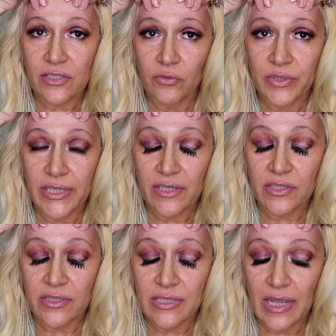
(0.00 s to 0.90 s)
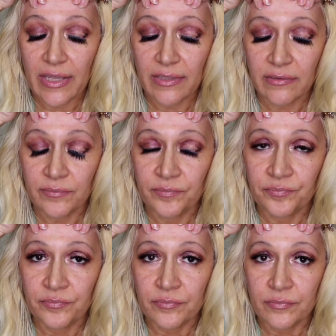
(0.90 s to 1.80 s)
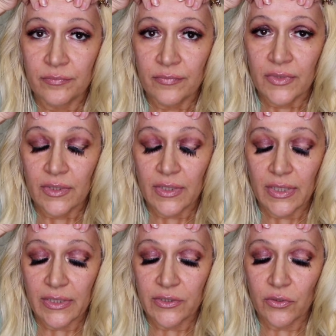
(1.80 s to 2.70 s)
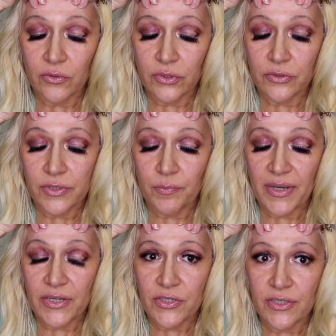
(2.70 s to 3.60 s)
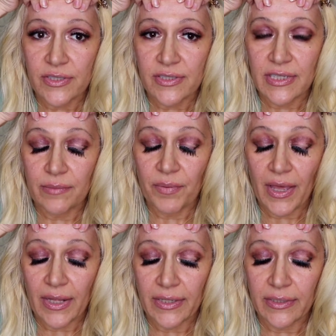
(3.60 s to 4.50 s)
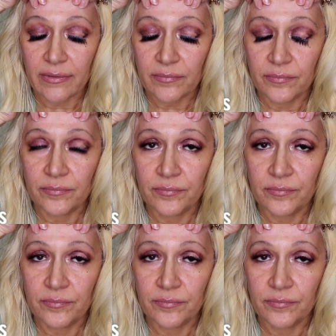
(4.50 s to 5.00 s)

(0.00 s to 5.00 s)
till we get to 10. Okay, don't lose patience, keep at it.